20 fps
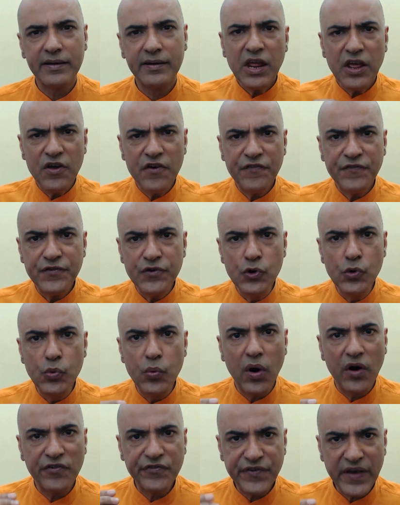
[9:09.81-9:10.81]
If you
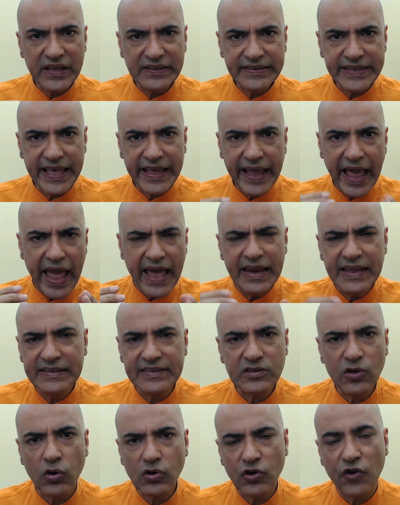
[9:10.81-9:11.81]
were facing any
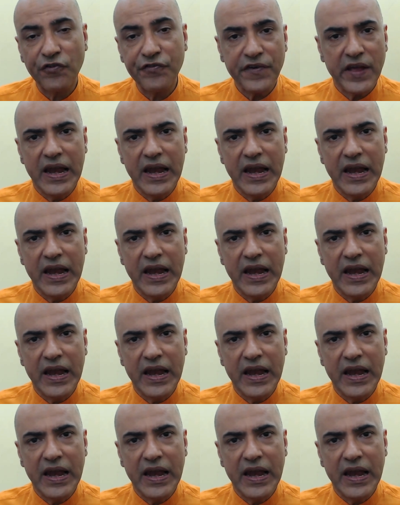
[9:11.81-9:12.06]
sort of